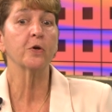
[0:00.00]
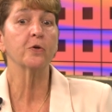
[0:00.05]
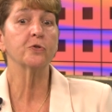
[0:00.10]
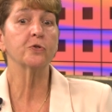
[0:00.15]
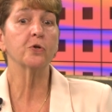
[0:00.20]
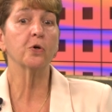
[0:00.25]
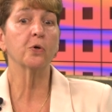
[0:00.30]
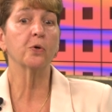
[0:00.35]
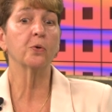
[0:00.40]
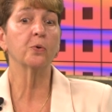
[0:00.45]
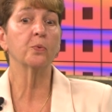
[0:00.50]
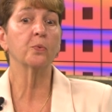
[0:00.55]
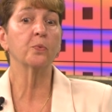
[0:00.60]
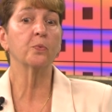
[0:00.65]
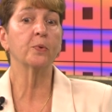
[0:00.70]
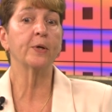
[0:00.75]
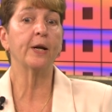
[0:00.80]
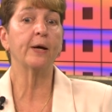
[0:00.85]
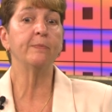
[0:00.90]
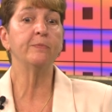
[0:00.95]
So
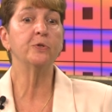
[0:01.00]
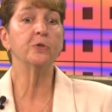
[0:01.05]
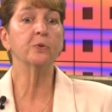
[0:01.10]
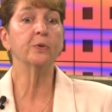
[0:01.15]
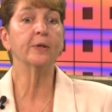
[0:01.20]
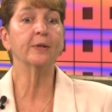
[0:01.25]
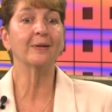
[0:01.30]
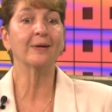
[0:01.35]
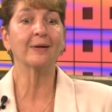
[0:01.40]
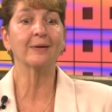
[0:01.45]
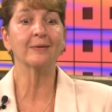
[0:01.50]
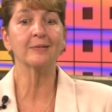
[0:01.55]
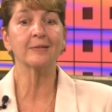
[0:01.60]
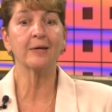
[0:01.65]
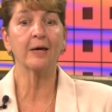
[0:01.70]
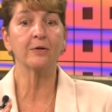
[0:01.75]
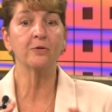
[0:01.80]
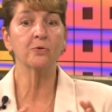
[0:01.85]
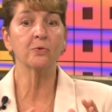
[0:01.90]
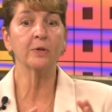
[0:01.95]
when I'm doing like a
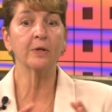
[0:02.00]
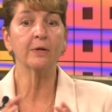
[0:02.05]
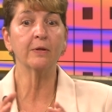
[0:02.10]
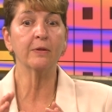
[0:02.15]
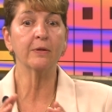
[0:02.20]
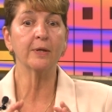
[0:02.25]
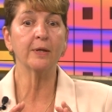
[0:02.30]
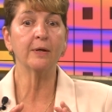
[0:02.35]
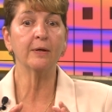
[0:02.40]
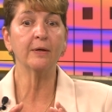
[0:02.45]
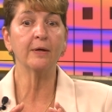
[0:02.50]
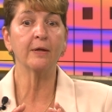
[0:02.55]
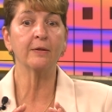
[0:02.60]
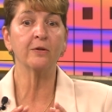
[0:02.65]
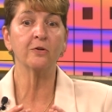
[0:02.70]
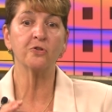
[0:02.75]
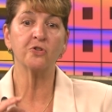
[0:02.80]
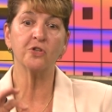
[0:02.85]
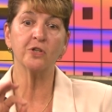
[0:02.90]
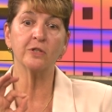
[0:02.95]
scheduling thing,
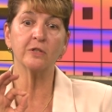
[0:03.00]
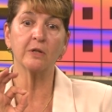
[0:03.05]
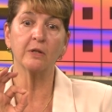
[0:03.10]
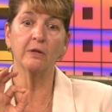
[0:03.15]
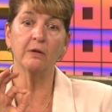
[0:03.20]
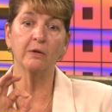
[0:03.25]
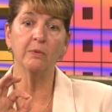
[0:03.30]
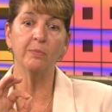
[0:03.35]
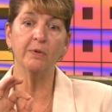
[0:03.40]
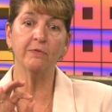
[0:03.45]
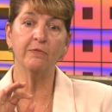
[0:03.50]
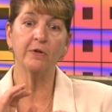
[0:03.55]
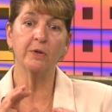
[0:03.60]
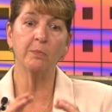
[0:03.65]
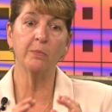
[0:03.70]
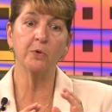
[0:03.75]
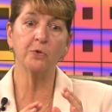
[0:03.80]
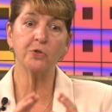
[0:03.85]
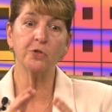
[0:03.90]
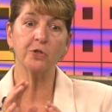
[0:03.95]
and there's just a little bit of an
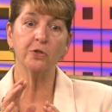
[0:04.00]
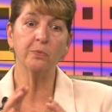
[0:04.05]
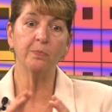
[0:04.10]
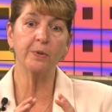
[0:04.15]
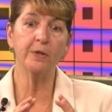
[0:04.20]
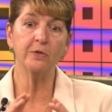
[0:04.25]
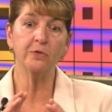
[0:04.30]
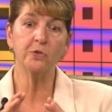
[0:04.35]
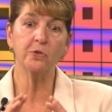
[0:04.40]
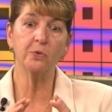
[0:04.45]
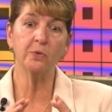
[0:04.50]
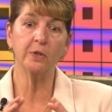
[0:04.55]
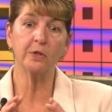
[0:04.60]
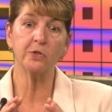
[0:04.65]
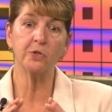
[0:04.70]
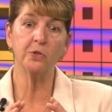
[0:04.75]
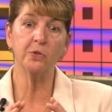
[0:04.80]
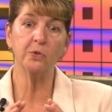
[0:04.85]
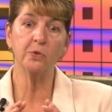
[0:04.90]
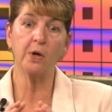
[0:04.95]
emotional piece to
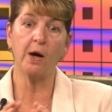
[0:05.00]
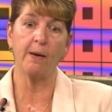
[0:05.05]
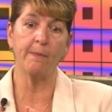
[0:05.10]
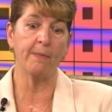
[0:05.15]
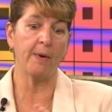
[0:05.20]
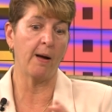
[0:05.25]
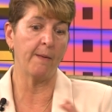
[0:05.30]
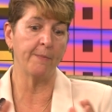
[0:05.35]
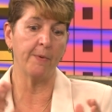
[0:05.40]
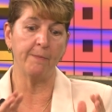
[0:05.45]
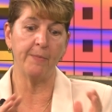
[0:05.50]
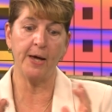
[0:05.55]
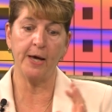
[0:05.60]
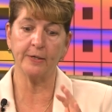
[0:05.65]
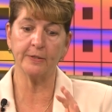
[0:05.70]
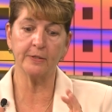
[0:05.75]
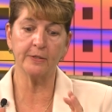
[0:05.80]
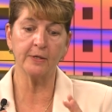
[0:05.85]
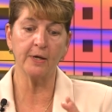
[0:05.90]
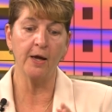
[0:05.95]
it too, I'm a
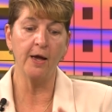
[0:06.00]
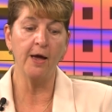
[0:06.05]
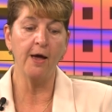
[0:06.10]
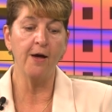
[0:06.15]
mess.